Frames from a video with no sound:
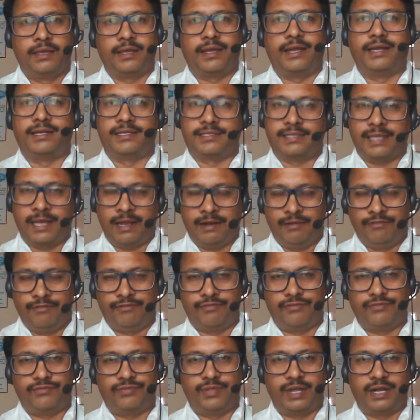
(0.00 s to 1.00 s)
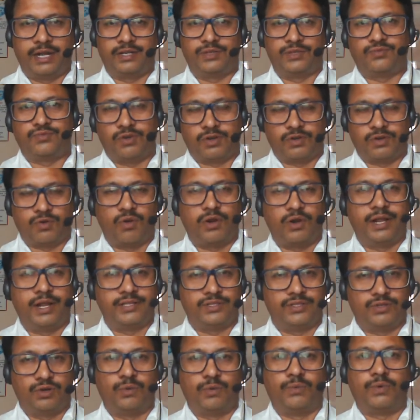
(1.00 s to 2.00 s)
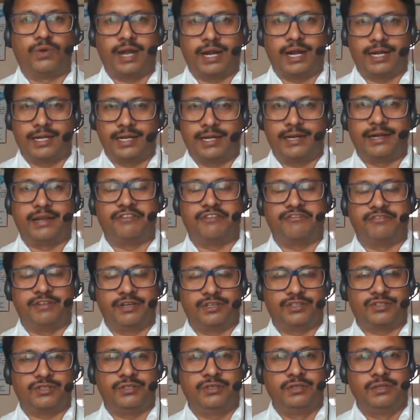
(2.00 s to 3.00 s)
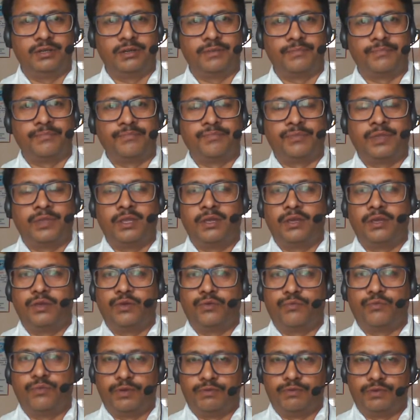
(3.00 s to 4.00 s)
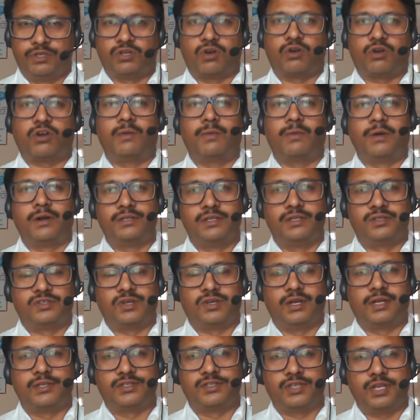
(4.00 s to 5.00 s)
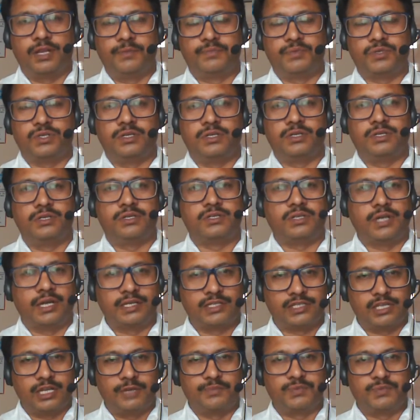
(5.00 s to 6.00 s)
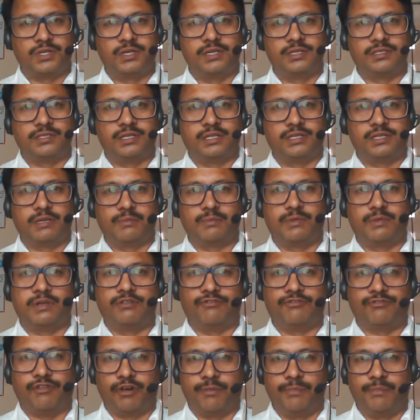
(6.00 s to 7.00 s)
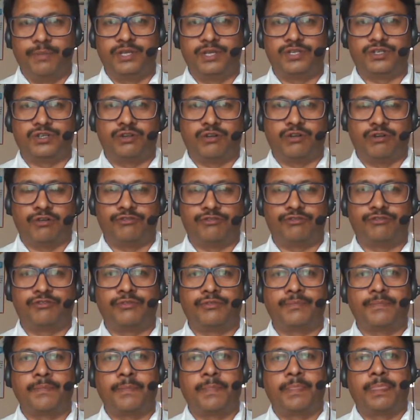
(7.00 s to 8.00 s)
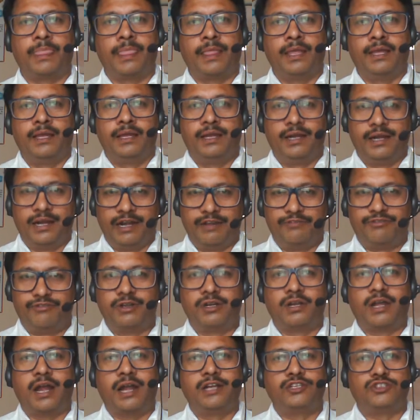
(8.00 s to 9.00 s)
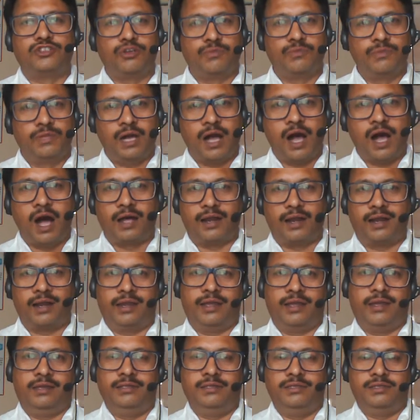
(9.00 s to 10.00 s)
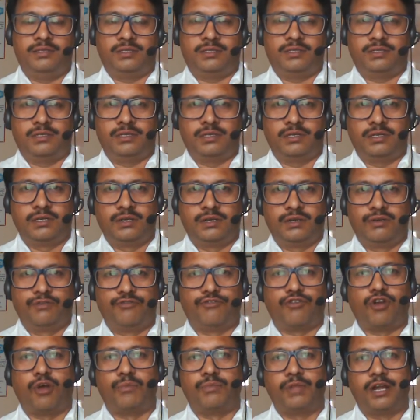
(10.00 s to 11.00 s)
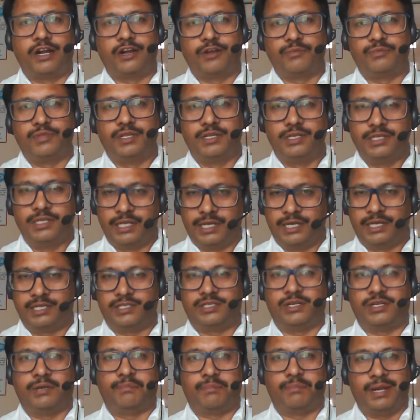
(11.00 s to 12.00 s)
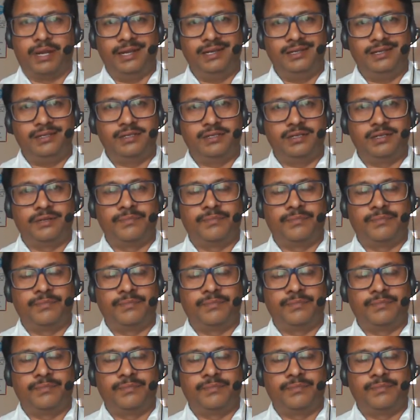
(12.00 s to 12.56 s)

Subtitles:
itself, that is what called as the homocatalytic function. When we talk about the transcription, transcription is nothing but the formation of different kinds of the RNAs from that of the DNA template,